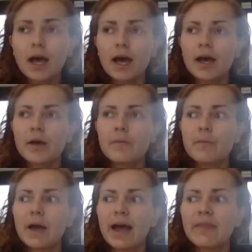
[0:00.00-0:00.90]

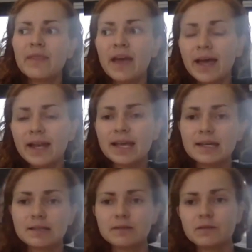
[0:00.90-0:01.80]
And then
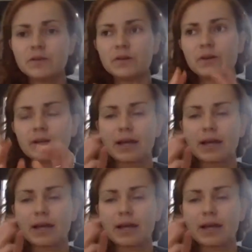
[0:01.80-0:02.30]
the